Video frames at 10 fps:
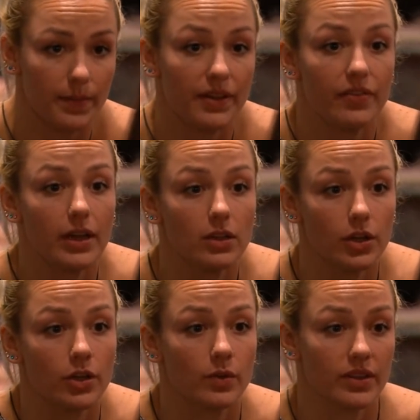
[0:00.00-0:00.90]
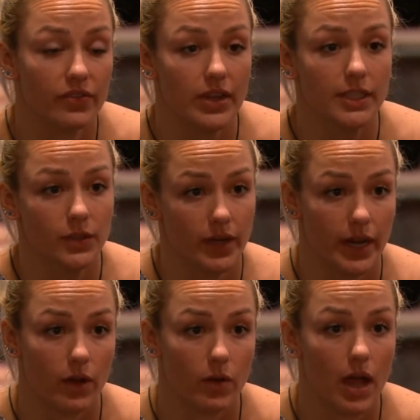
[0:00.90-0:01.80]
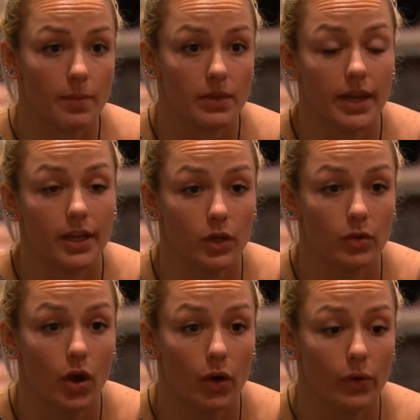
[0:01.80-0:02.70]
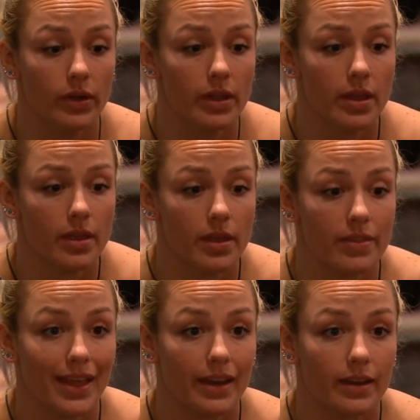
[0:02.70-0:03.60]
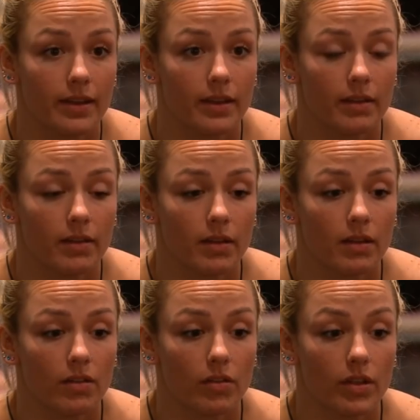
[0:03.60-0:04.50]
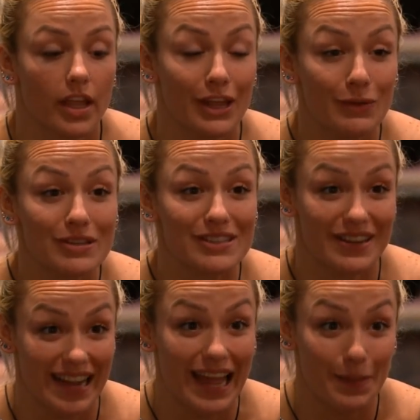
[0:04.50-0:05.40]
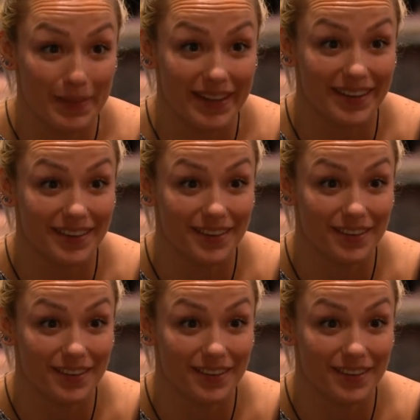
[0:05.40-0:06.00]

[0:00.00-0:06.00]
But if I look him in the face right now, I'm letting you know that it is gonna happen.